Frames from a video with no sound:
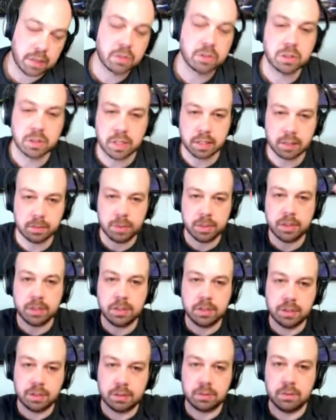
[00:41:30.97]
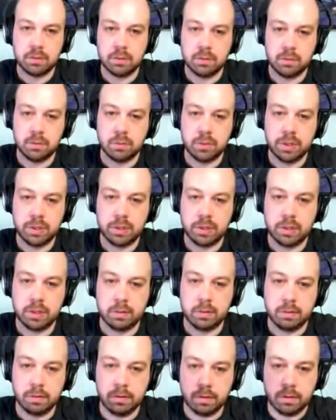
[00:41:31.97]
and I also like it because when
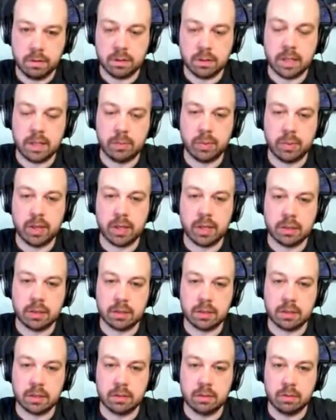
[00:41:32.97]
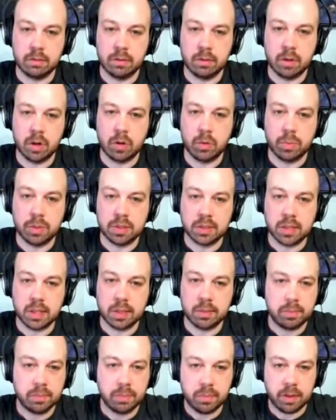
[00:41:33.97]
the Lightbox opens
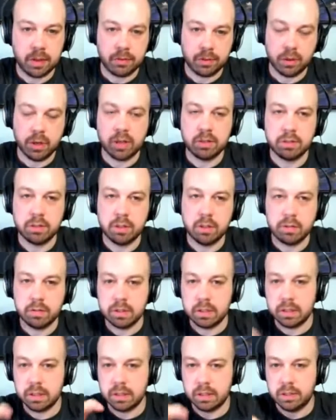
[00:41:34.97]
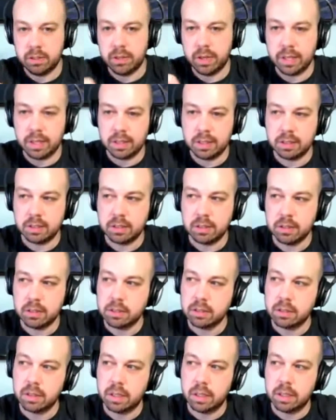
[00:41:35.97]
up, if you hover over it, you get these
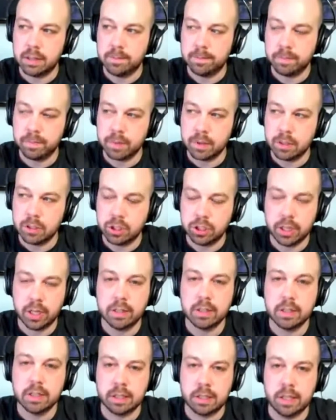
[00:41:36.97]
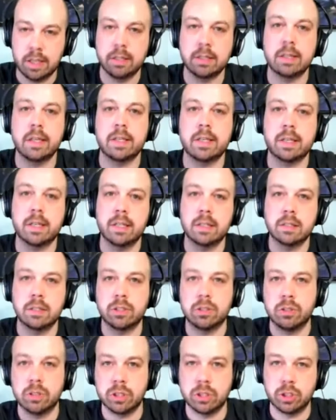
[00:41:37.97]
little um, share intent
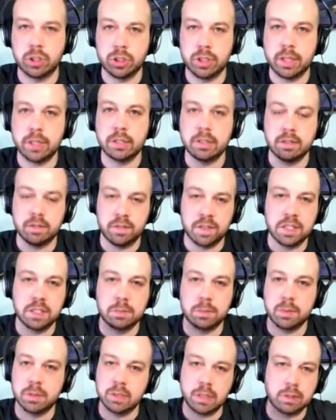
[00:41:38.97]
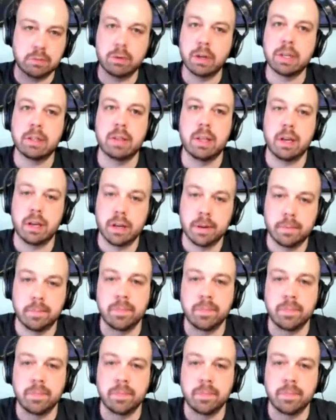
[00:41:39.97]
icon, so you can share to Facebook, like right